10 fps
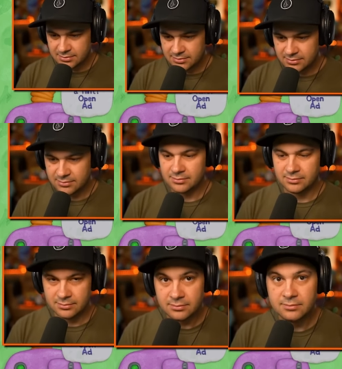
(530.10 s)

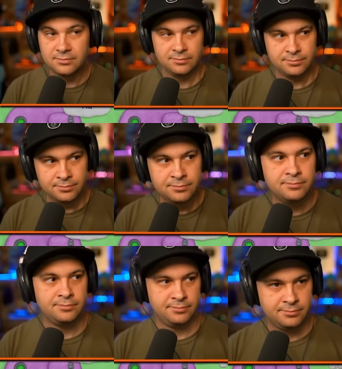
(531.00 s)

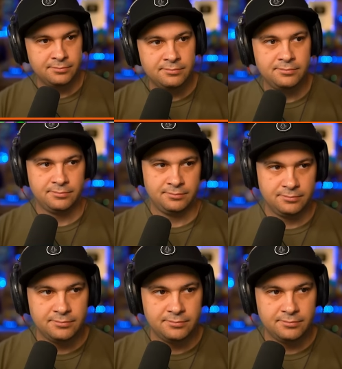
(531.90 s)
Nobody speaks.